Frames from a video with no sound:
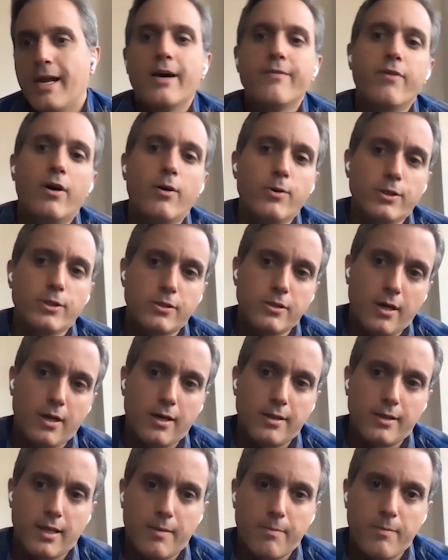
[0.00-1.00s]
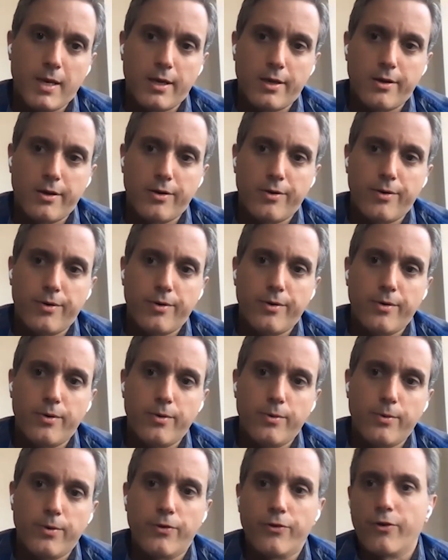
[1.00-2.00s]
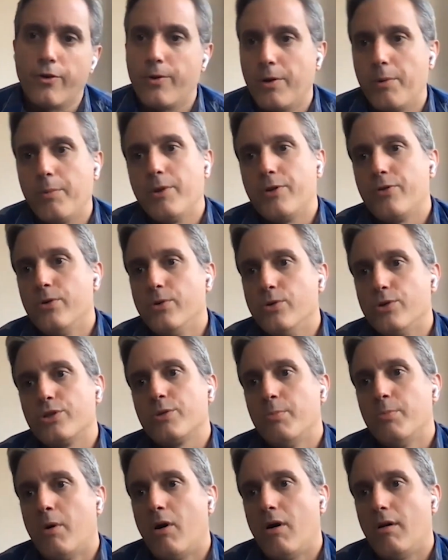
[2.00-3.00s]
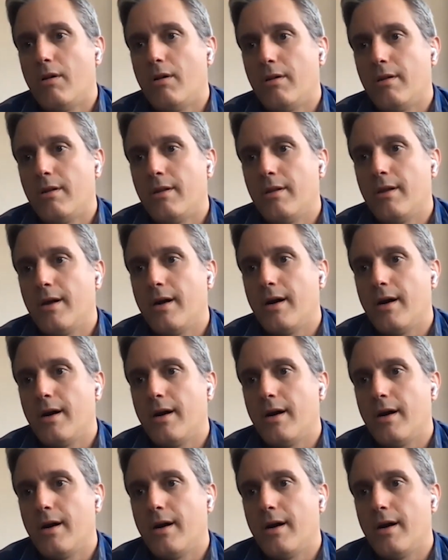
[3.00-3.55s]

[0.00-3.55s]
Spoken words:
I've always thought that Mako was going to be too small